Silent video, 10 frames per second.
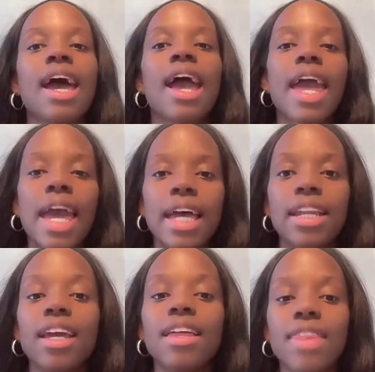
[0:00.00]

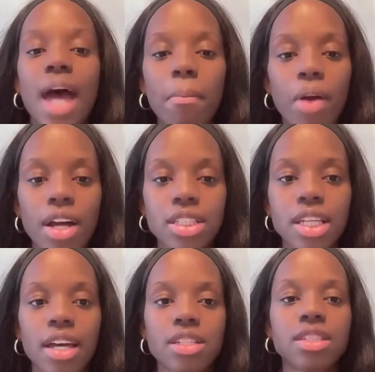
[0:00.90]
And in that
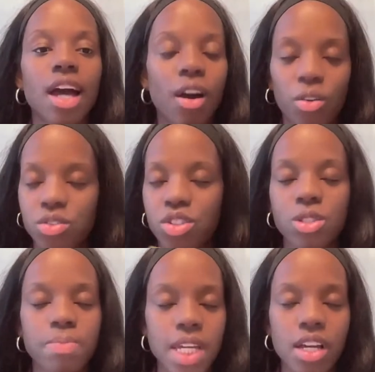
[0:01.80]
process, I'll just
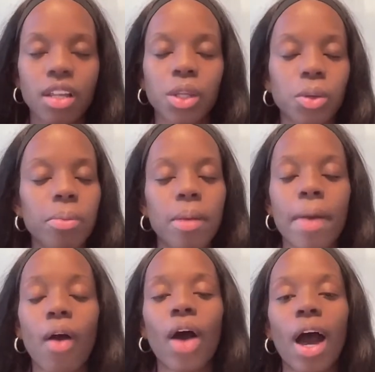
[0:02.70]
speak a little bit
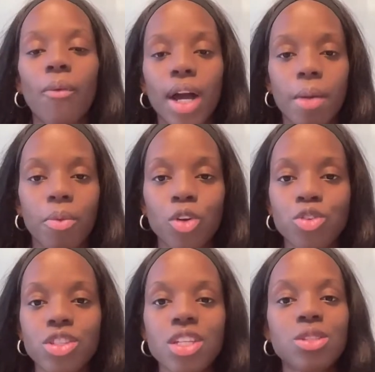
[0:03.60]
about how I
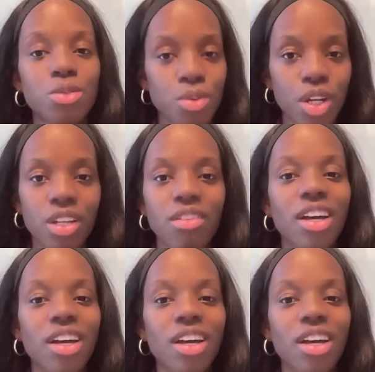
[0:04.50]
approach this so you can